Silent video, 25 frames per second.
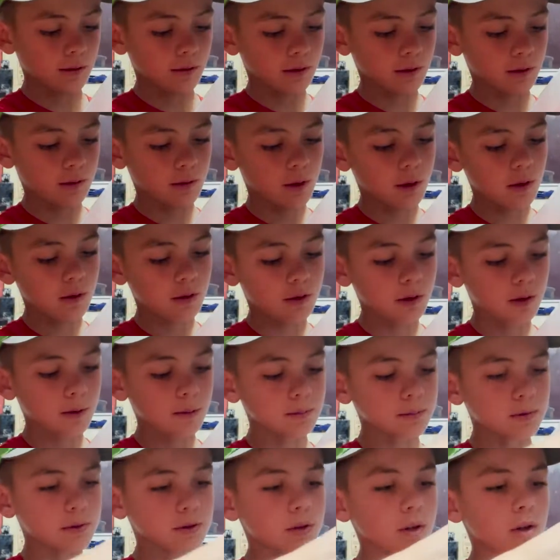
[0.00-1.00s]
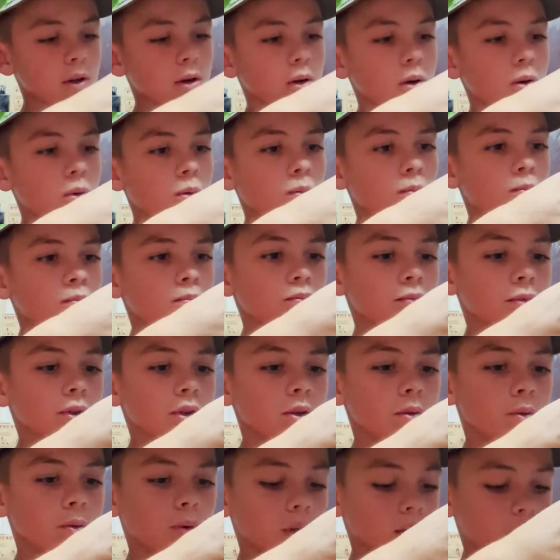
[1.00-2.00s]
we want them, so
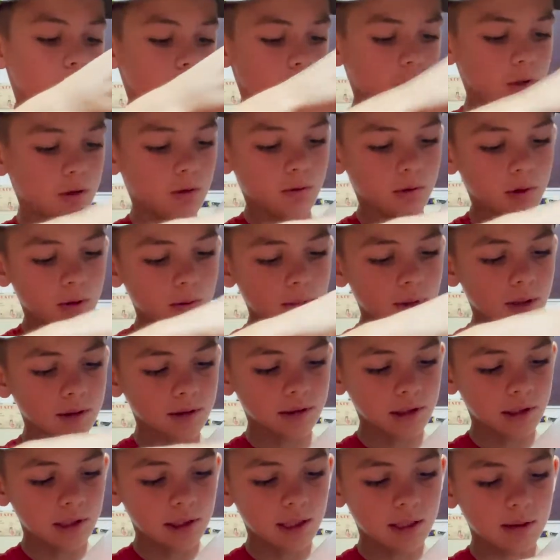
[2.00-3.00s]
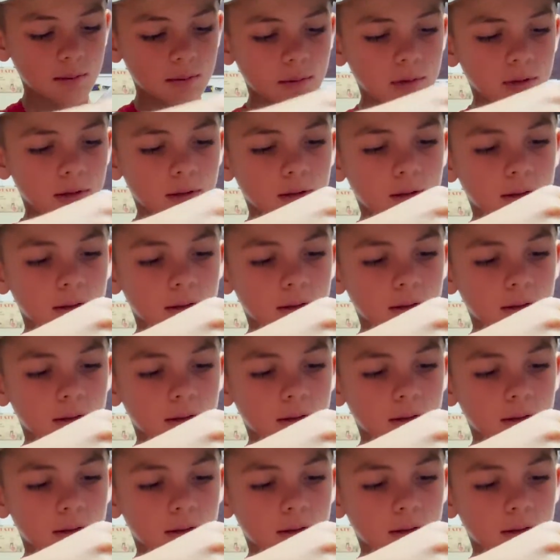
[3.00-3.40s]
we're gonna be remelting them.